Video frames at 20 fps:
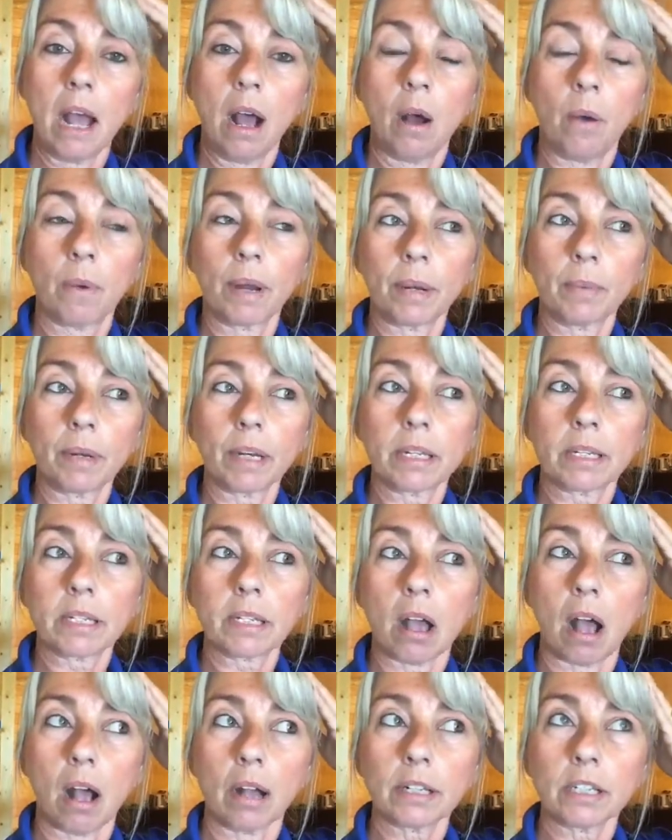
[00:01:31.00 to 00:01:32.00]
what I wanted to
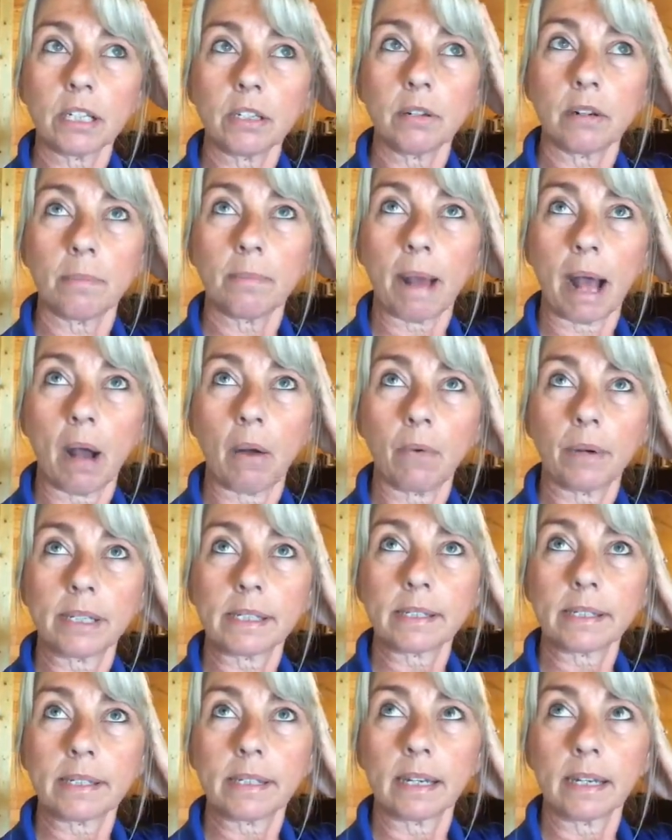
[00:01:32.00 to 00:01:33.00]
talk to you about
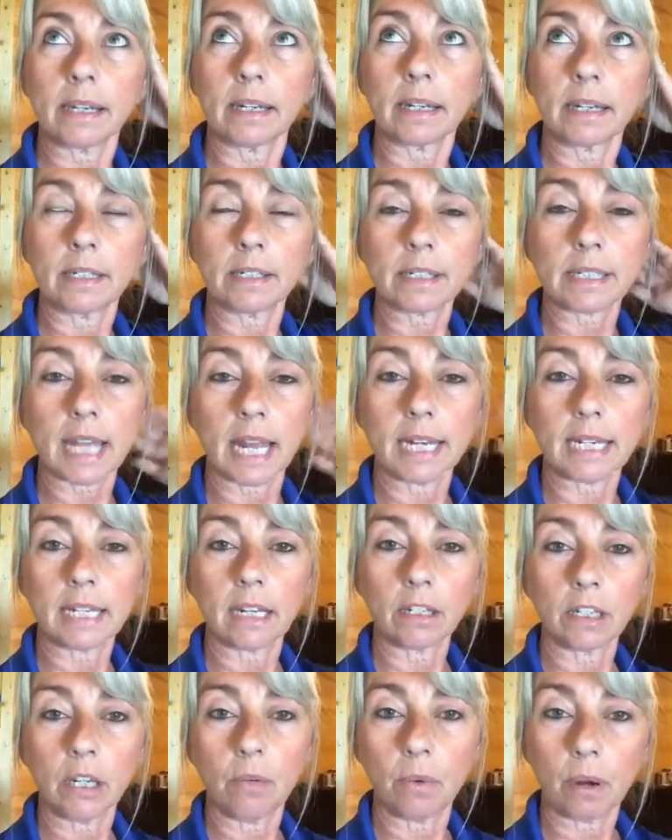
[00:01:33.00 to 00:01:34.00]
was just kind of
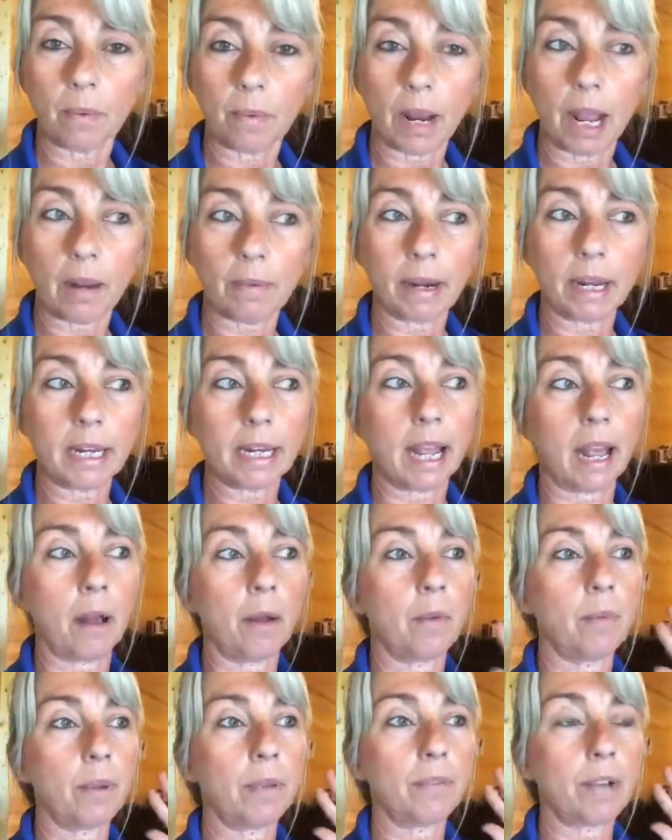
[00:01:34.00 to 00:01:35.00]
telling you where we're at right
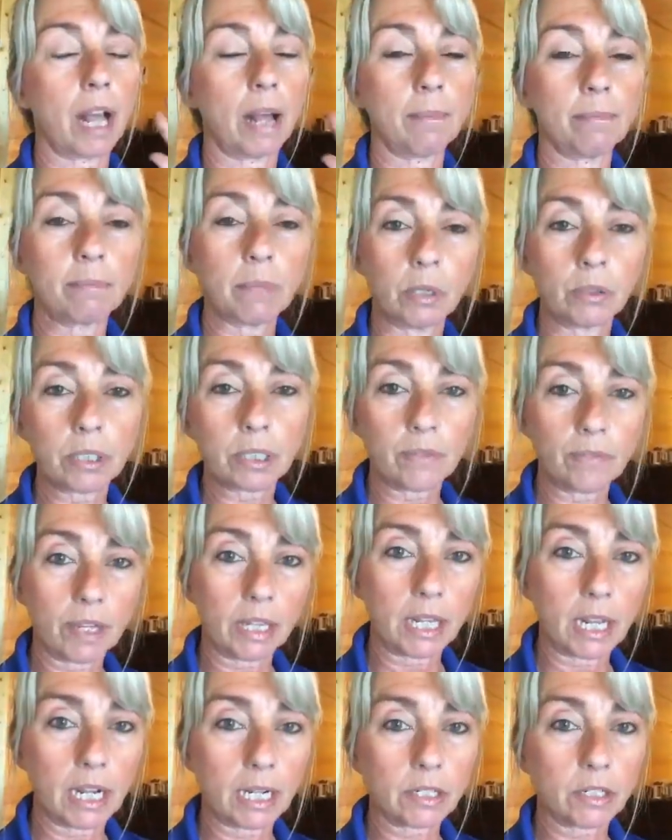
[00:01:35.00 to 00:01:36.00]
now. We've got most of the
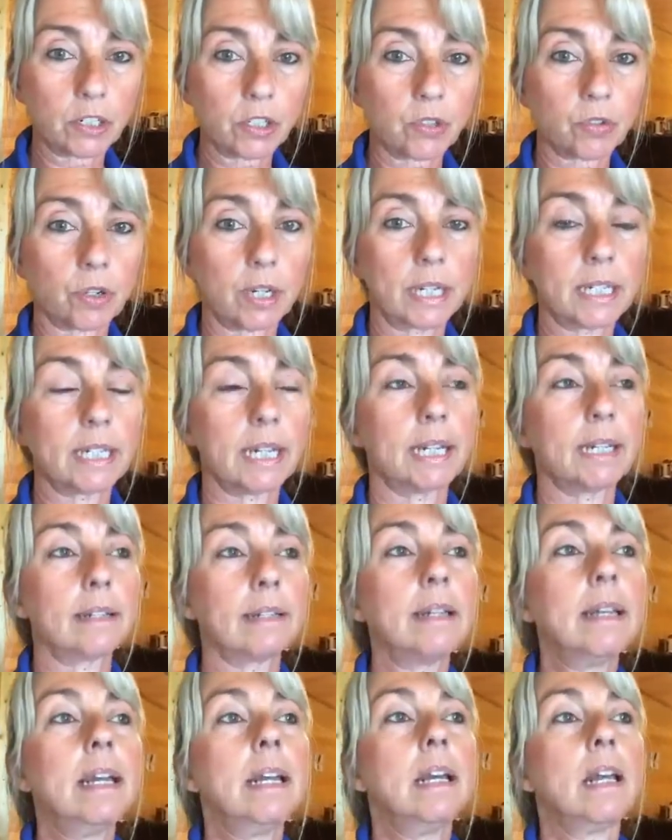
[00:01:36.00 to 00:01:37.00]
log destroyed
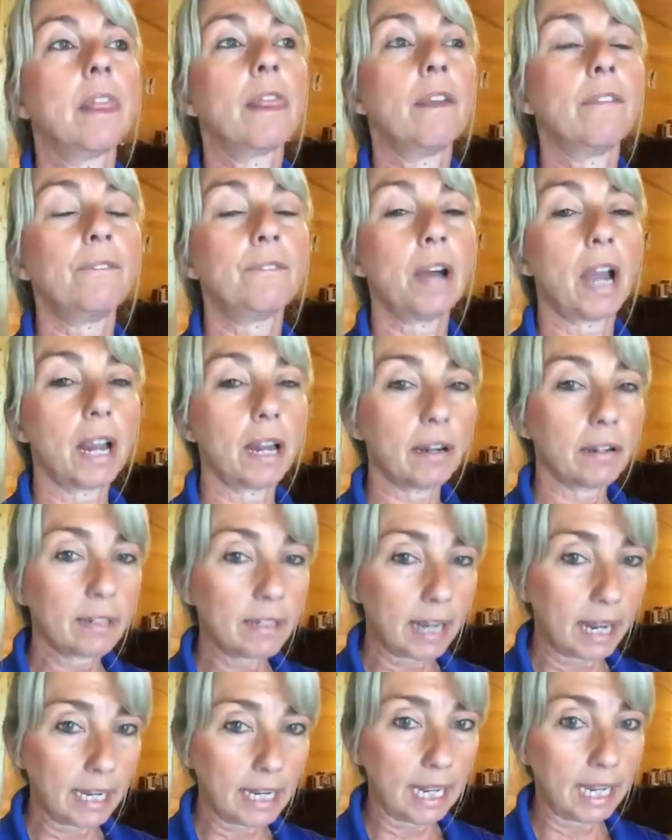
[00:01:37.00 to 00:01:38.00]
done. The fire,
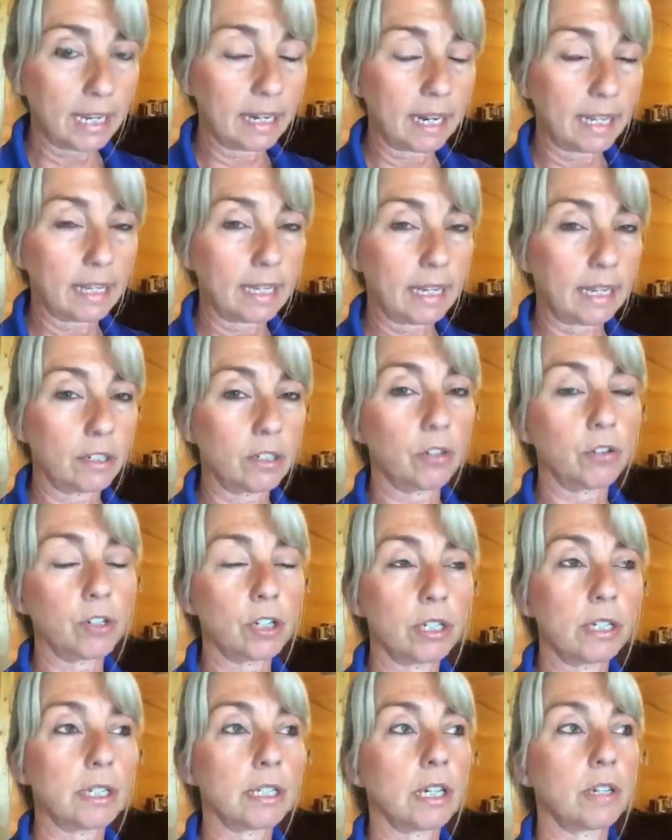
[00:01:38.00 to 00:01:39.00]
again, I think I told you
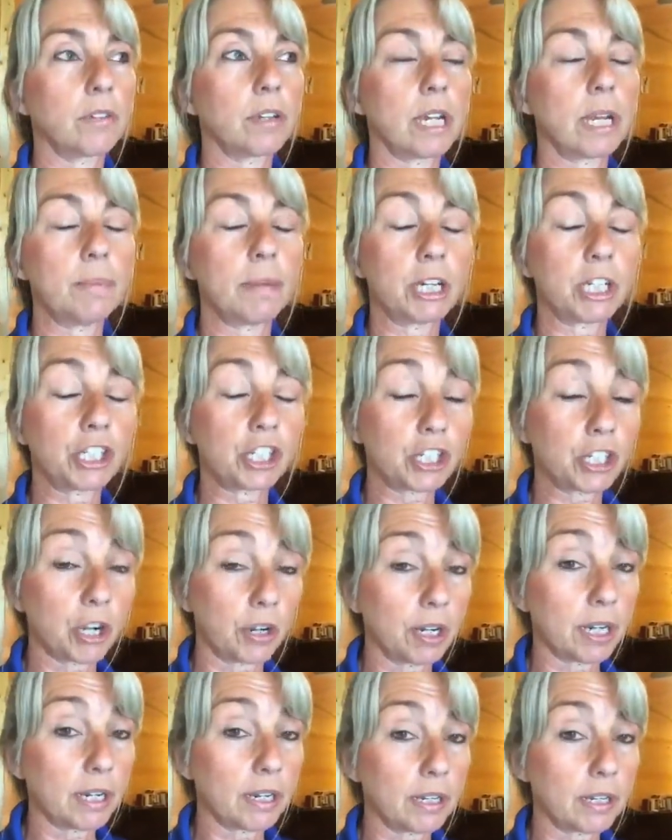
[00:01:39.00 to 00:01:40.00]
this the other day, but it
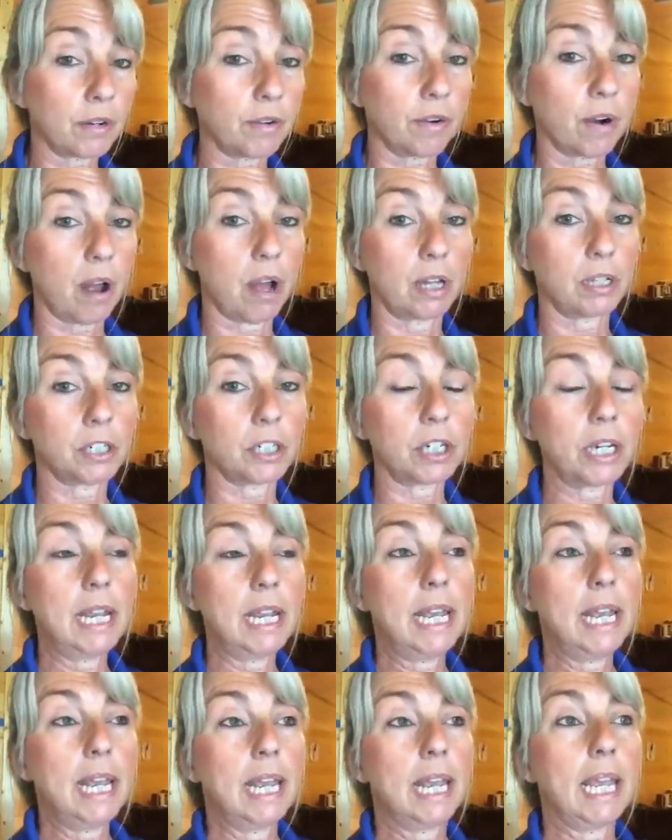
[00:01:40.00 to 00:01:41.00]
started in the garage.
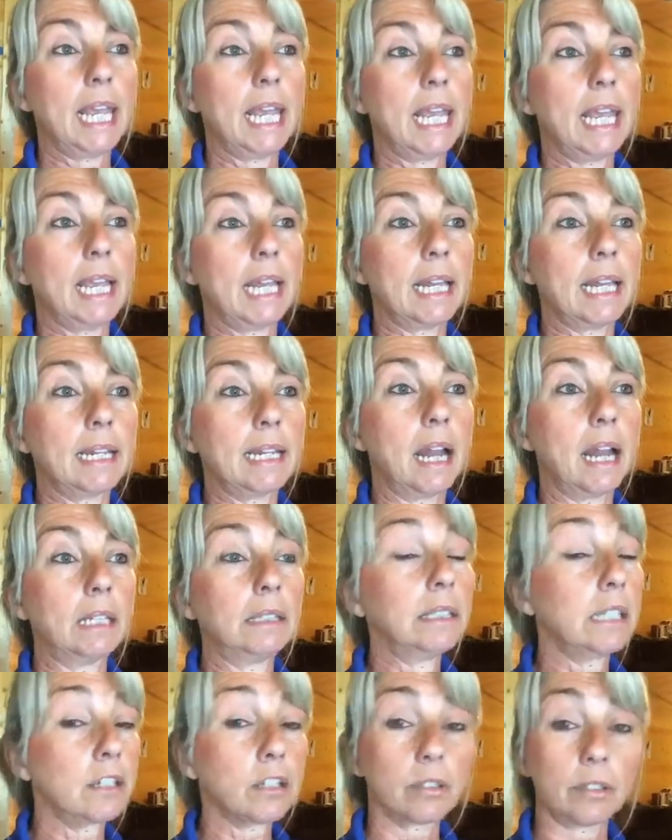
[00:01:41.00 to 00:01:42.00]
And
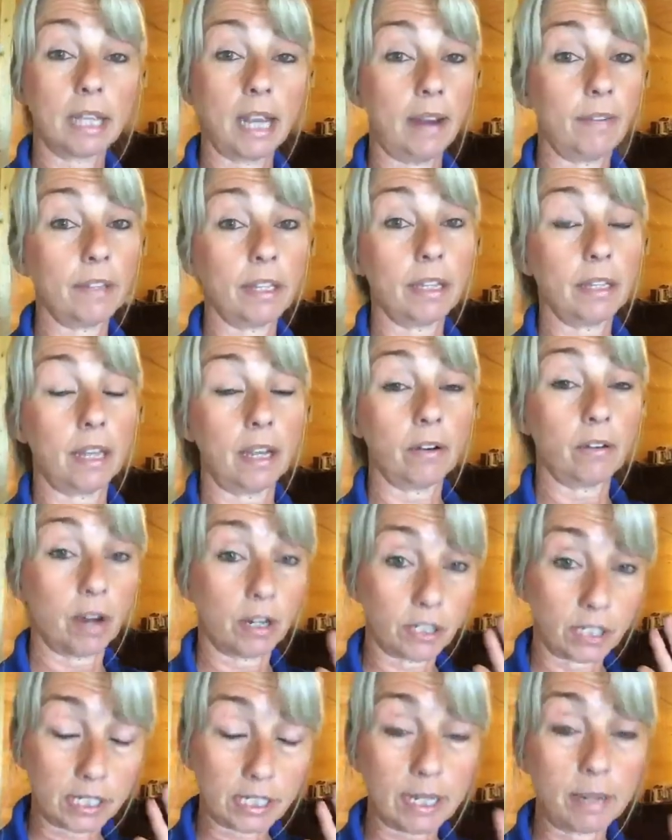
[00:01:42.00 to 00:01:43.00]
literally everything in that
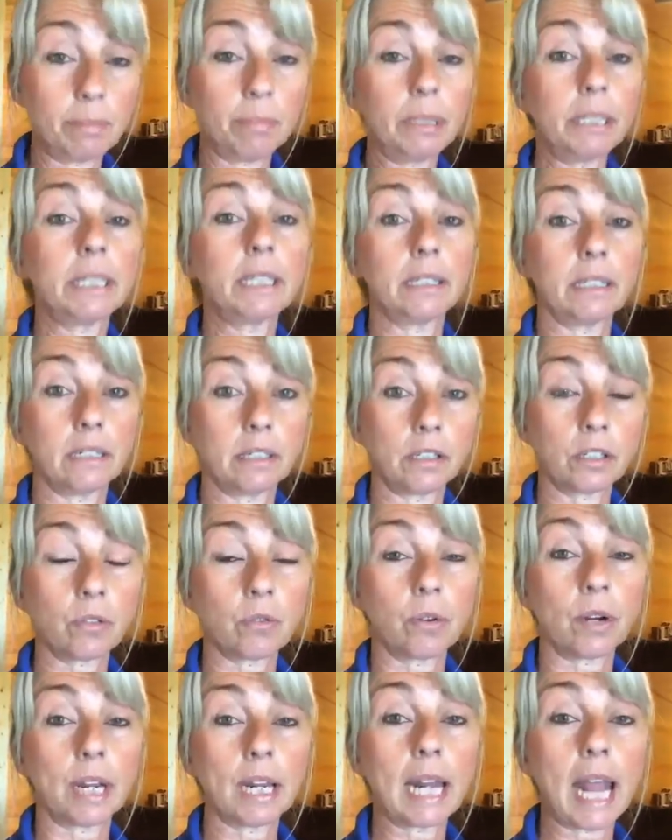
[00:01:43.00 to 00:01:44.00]
garage is completely
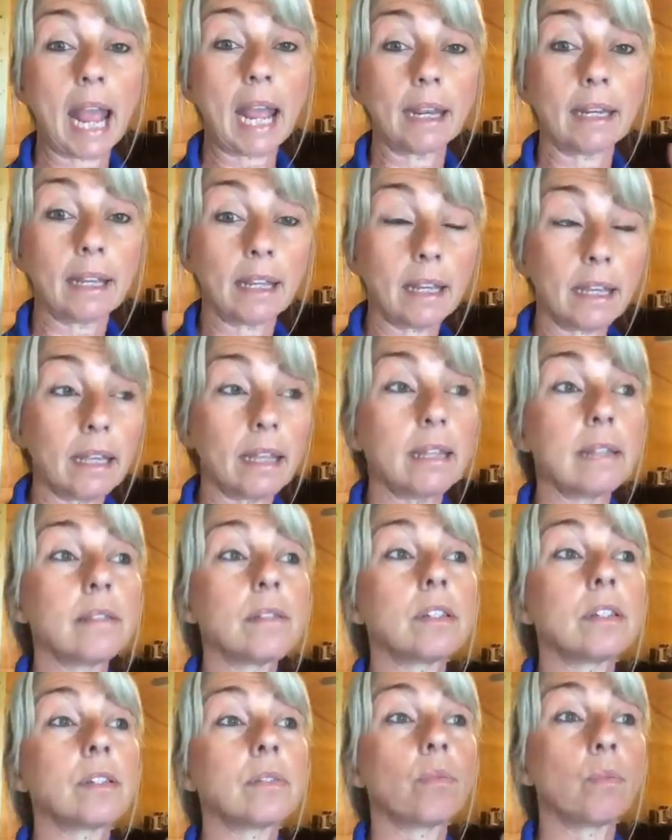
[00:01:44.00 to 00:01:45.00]
destroyed. And
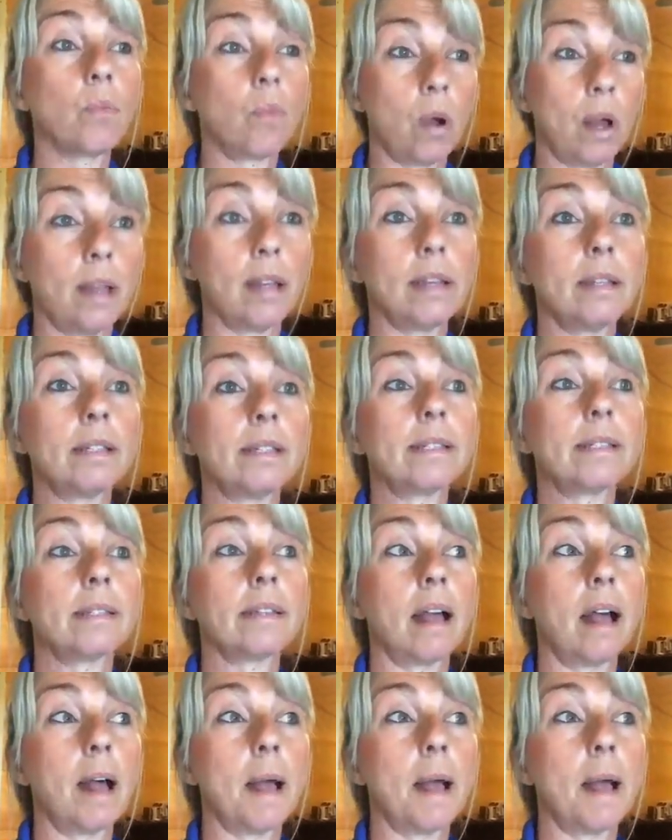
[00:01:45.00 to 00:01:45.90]
it was